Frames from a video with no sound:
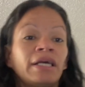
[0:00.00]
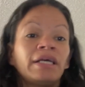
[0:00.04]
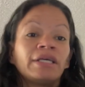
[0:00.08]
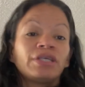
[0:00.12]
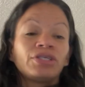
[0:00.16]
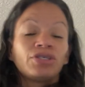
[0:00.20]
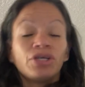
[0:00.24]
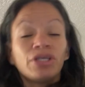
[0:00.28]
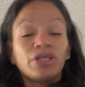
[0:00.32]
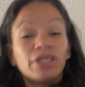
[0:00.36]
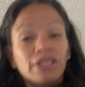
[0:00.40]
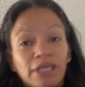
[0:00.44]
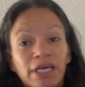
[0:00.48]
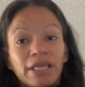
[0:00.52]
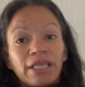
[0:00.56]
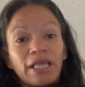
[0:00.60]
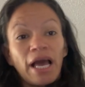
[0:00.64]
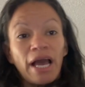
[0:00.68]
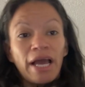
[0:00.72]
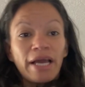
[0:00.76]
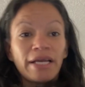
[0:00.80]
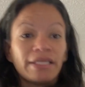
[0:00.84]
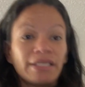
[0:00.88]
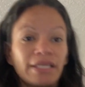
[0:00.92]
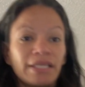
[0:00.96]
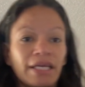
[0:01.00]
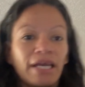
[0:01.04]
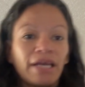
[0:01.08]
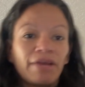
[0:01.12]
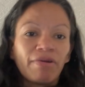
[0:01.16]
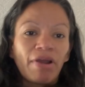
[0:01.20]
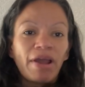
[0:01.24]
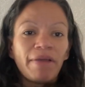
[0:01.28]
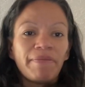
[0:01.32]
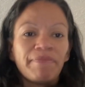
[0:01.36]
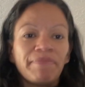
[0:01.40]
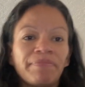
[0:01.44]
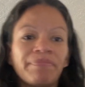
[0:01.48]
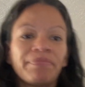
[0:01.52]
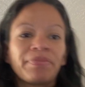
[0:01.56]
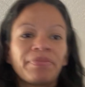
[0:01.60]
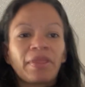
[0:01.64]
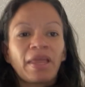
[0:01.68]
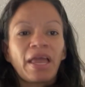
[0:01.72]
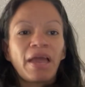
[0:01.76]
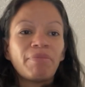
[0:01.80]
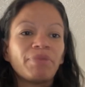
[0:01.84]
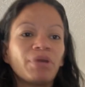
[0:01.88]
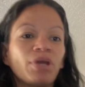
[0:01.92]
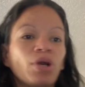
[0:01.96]
So he's like the highest king, right?
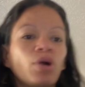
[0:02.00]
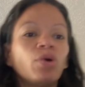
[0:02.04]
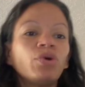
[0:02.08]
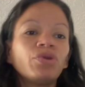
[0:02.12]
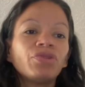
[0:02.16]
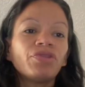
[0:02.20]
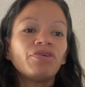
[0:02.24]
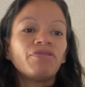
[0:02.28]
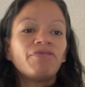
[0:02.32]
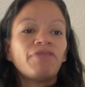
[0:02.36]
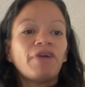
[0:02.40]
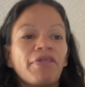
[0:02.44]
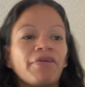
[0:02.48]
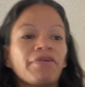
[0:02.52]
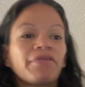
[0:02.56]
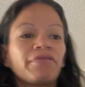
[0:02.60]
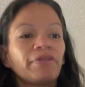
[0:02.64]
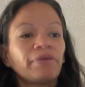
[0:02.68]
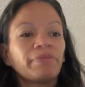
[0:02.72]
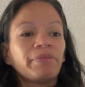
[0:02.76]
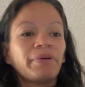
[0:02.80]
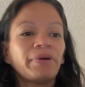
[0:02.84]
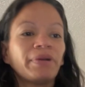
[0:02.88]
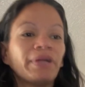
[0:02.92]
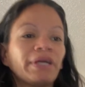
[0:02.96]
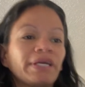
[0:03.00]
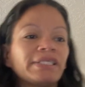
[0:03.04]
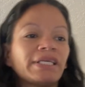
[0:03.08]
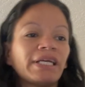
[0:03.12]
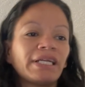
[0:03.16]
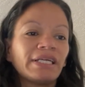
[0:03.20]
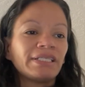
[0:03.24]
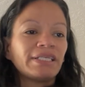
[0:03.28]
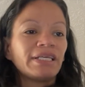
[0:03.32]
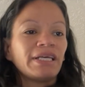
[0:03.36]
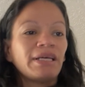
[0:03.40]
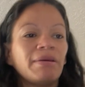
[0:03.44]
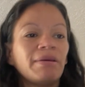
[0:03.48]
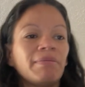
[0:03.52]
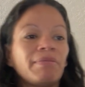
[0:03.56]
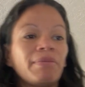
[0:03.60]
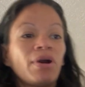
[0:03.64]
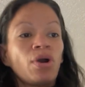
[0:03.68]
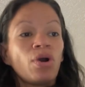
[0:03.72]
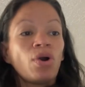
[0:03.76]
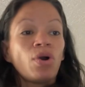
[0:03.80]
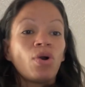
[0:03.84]
And behold, the father of Lamoni said unto him,